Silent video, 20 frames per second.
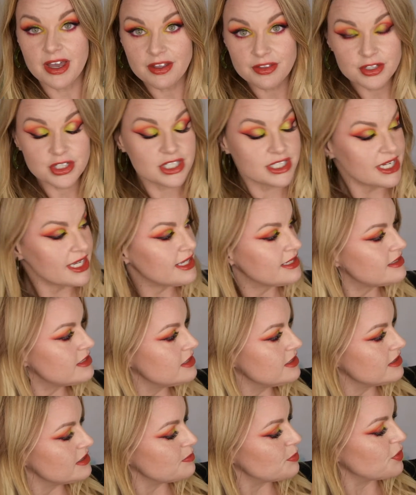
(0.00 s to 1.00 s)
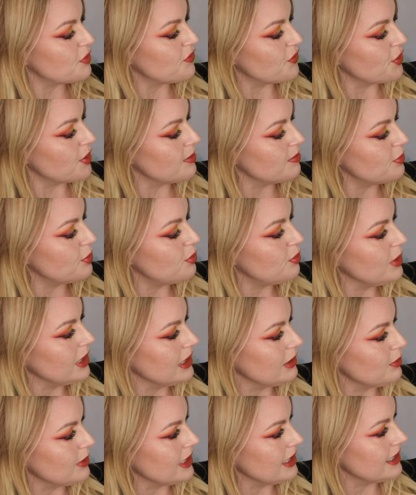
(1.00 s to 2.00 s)
other shades just perform
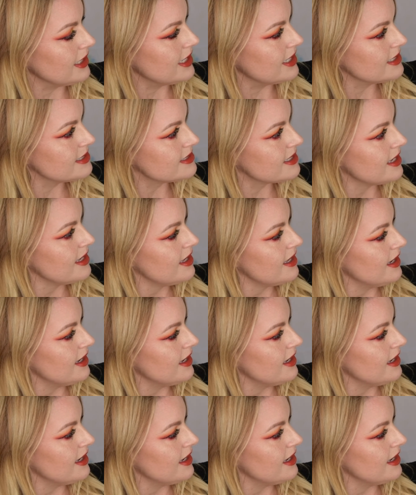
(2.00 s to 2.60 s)
really nice.